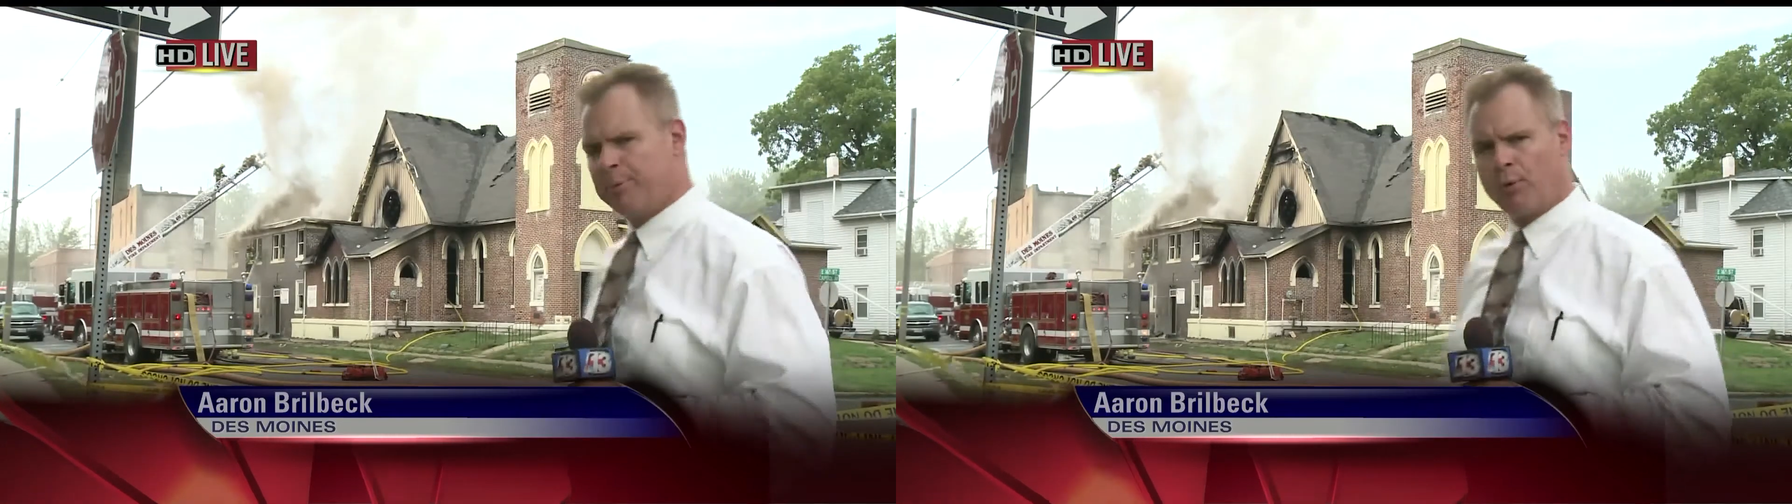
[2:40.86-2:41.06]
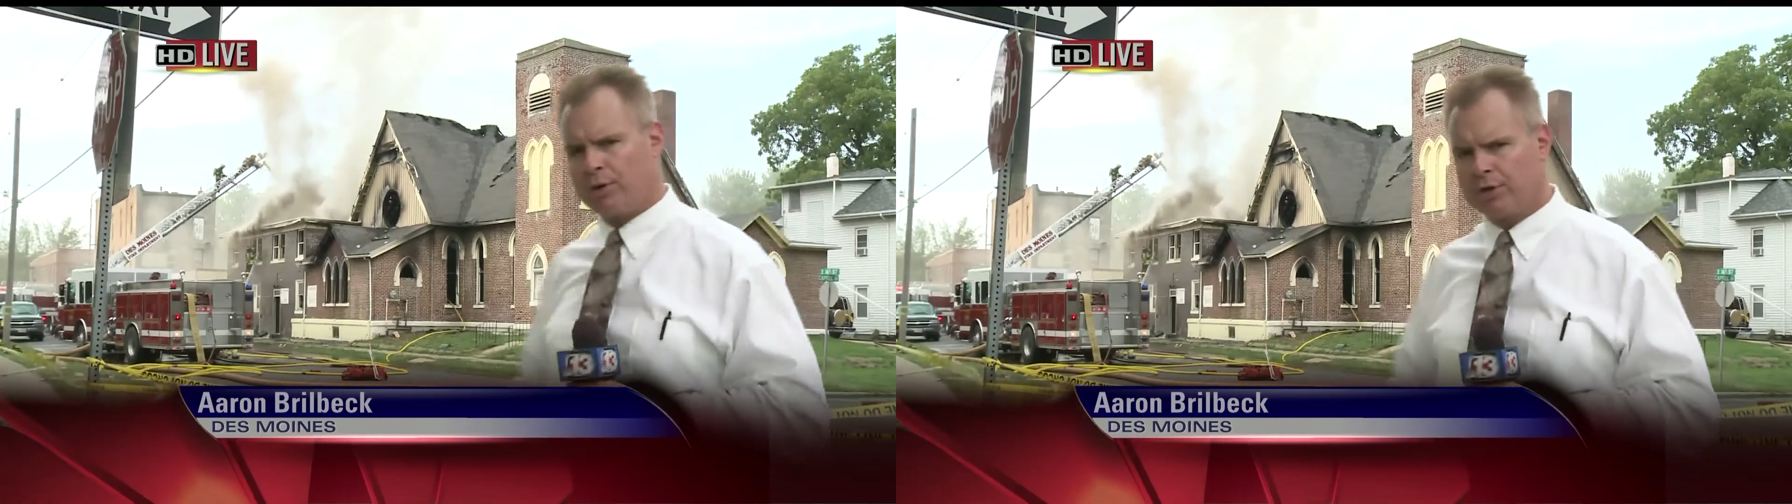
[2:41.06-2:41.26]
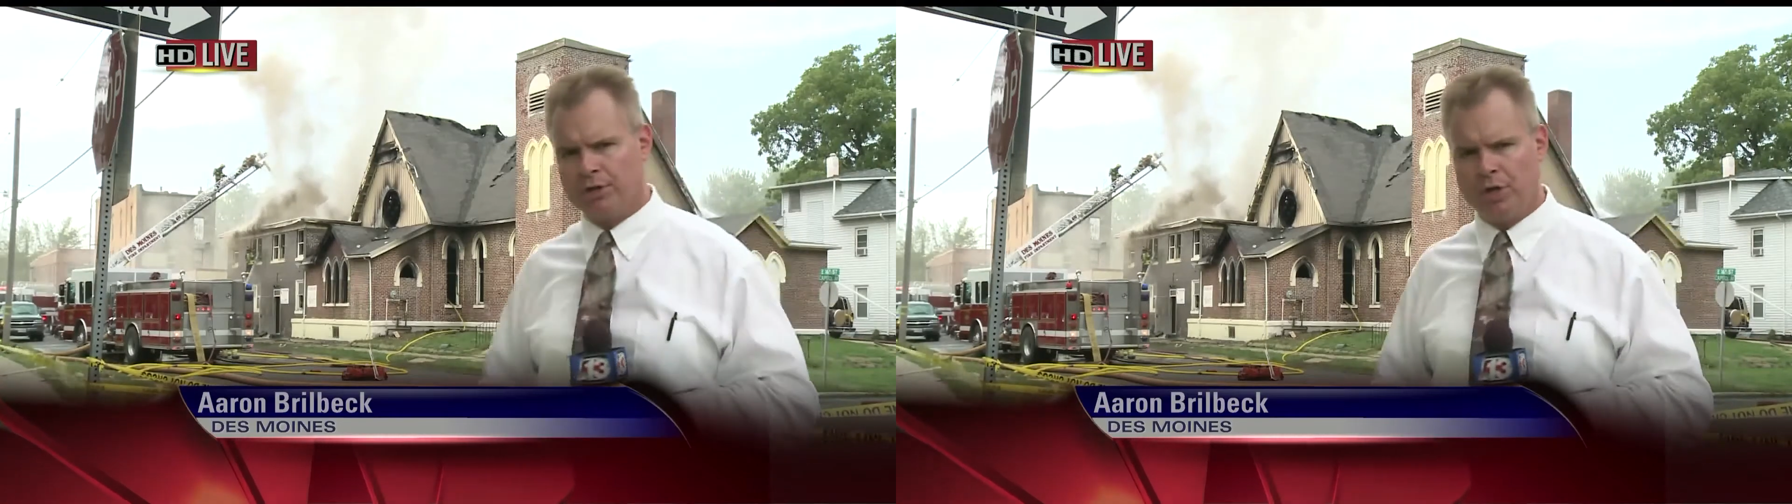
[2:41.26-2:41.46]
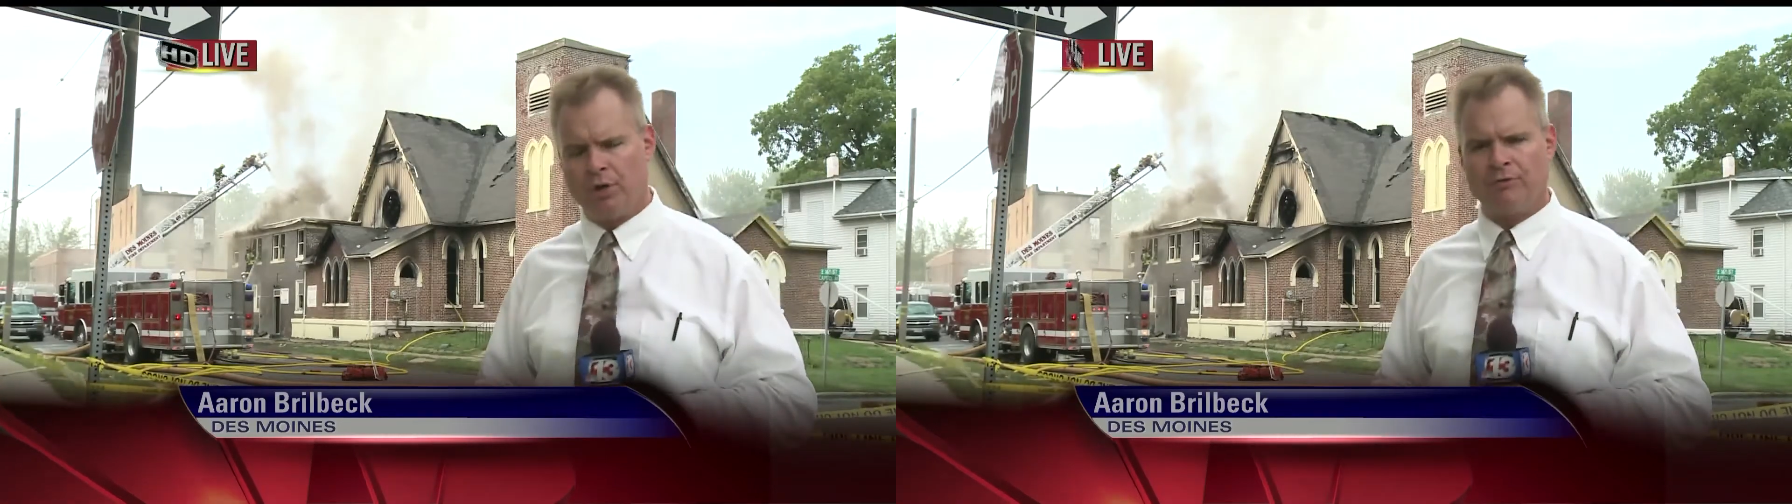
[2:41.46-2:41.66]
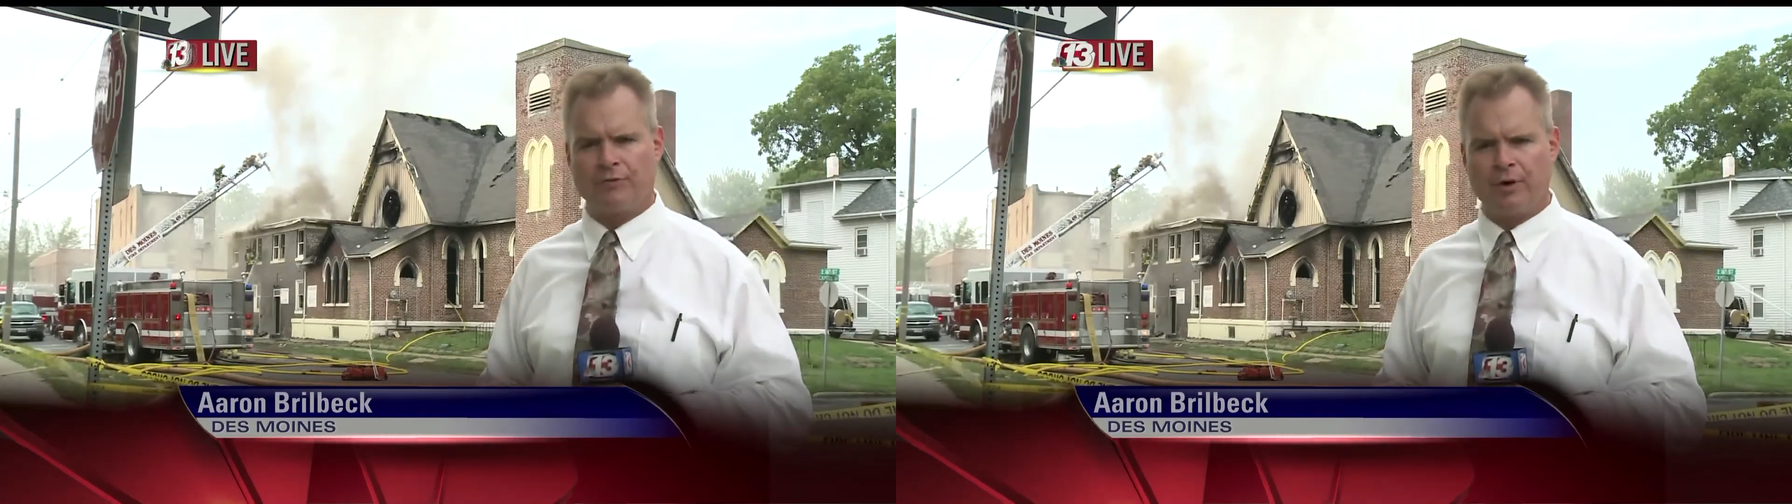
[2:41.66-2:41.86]
poor could
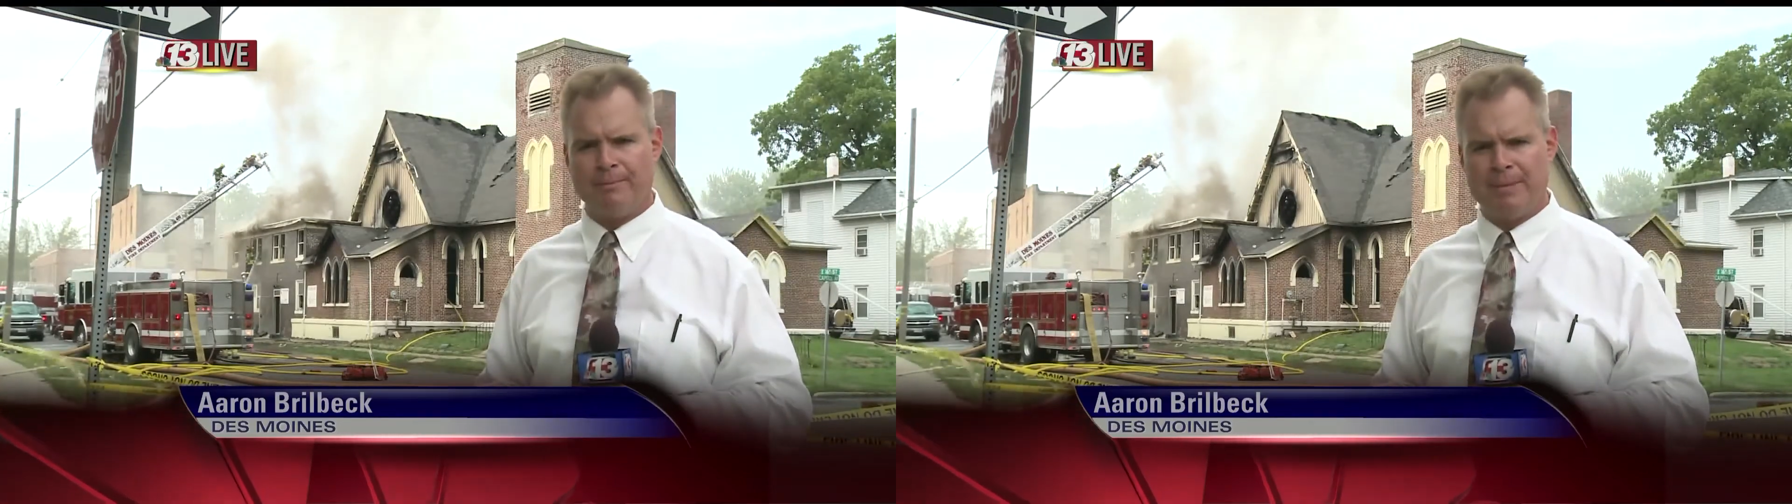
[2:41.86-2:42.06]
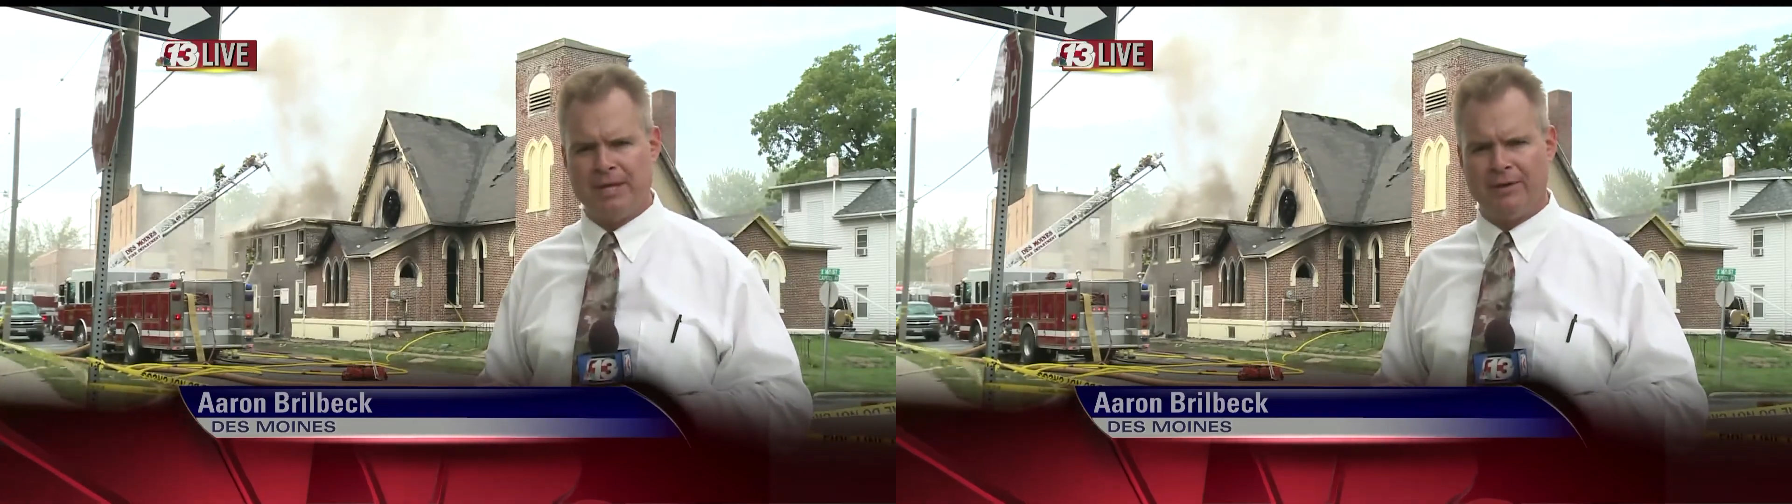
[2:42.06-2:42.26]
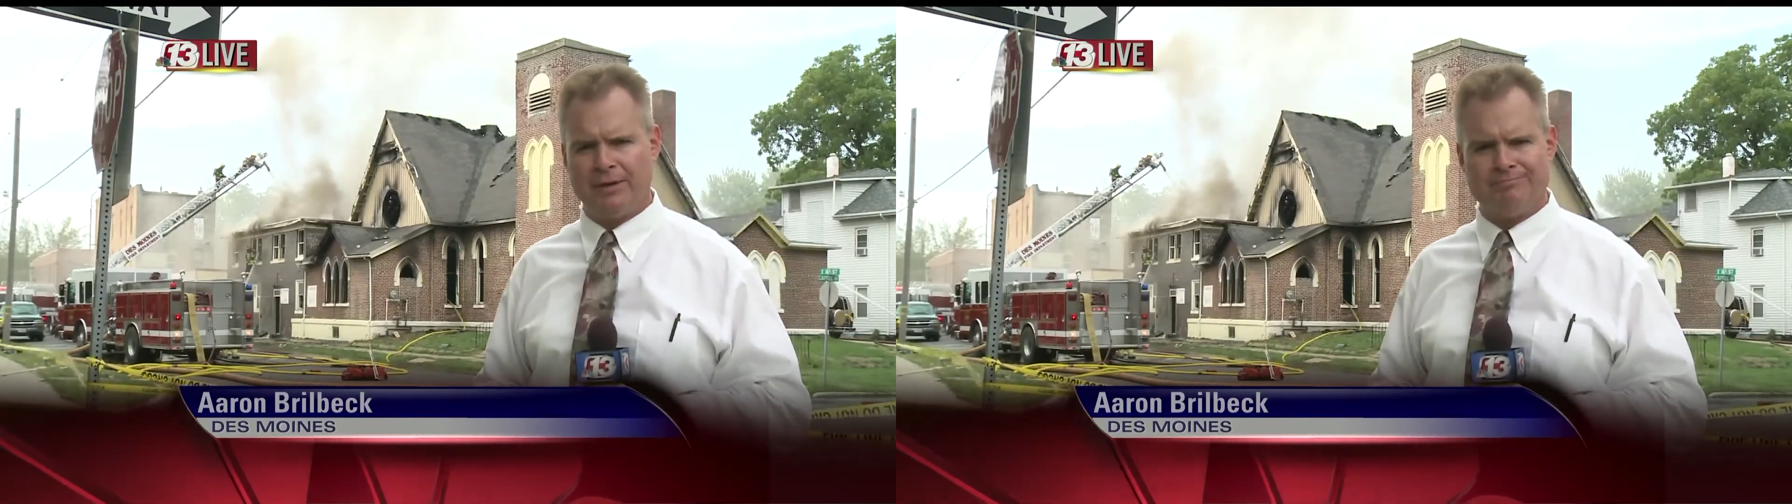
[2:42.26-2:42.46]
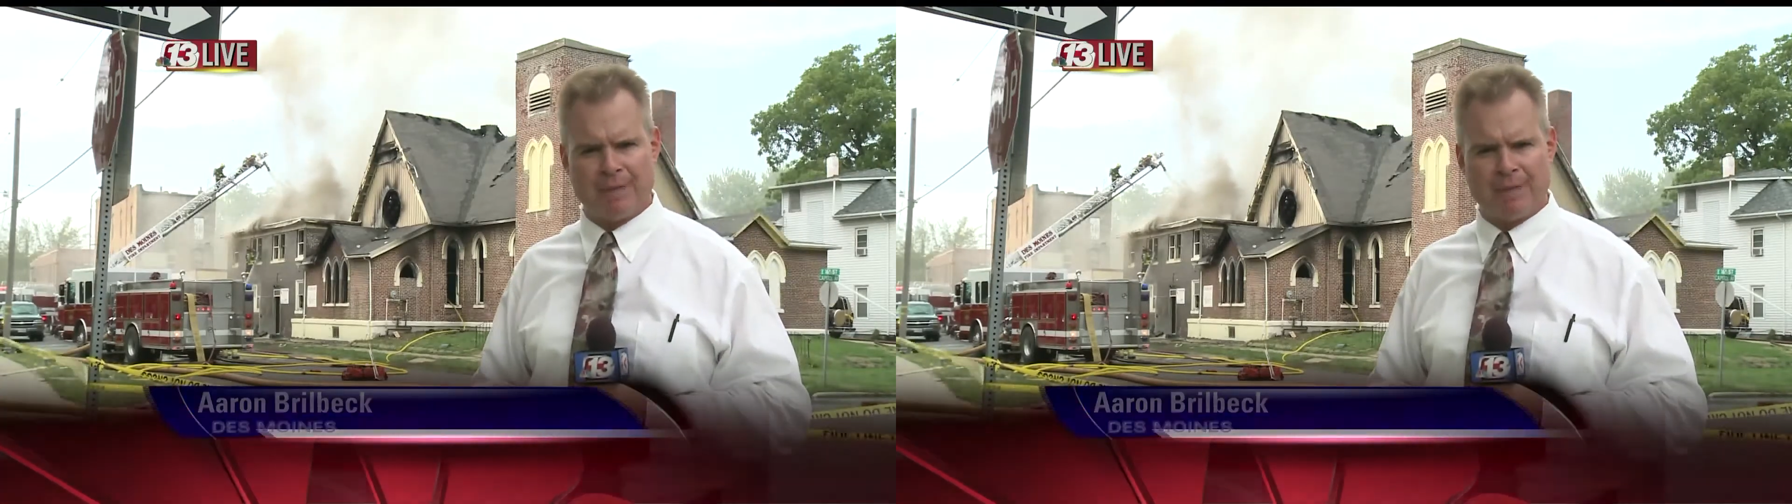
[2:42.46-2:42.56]
go for a meal and